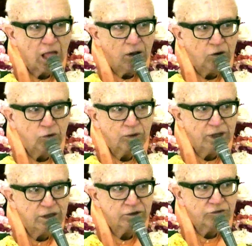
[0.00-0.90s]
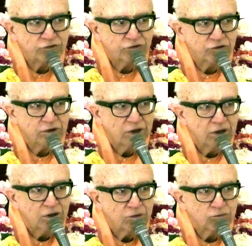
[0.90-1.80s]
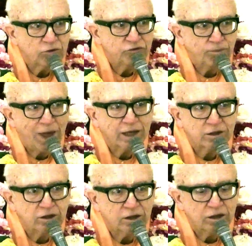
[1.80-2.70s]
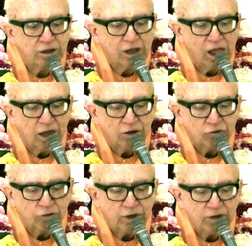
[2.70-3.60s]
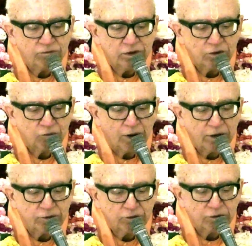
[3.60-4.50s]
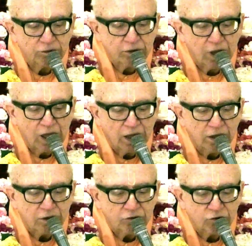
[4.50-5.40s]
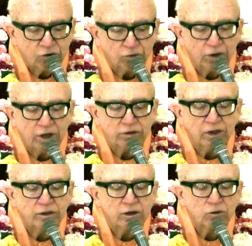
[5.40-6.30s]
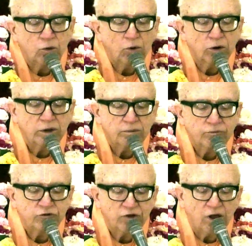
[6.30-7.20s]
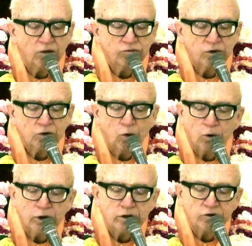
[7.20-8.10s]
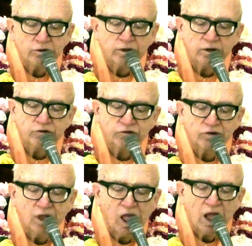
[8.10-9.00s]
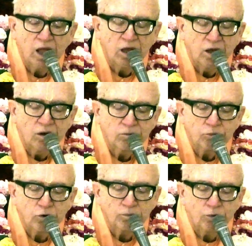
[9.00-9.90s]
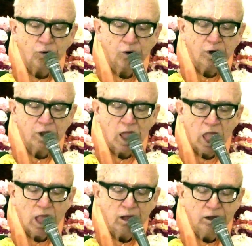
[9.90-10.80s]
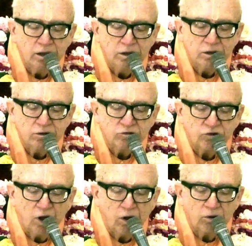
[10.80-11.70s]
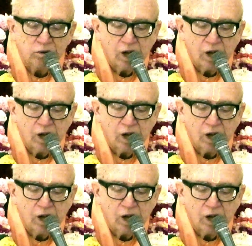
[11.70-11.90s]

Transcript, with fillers: who is respected to an even greater degree than the Lord himself, according to this purport. So,